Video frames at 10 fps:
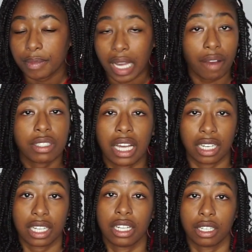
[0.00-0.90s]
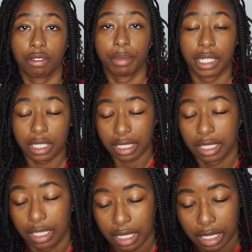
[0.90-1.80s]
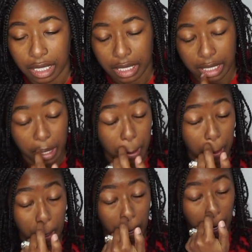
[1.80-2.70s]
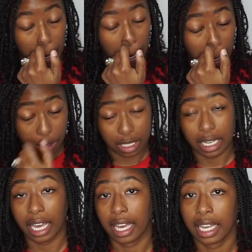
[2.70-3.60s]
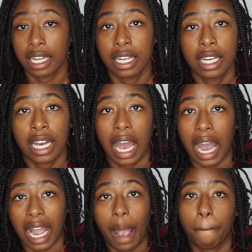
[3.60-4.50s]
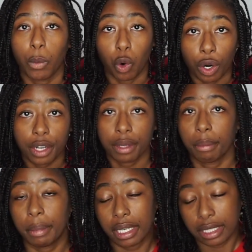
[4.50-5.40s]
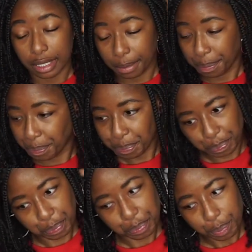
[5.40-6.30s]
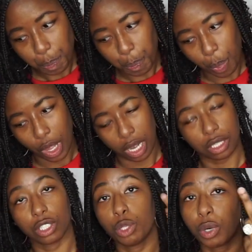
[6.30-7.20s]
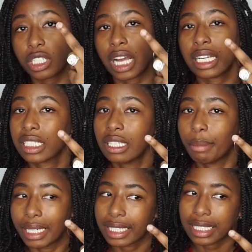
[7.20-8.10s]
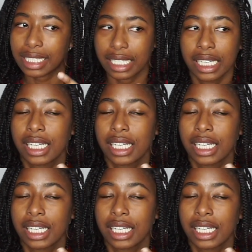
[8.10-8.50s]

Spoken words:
I didn't get enough medicine. So today I got more medicine, 2 more shots in the butt.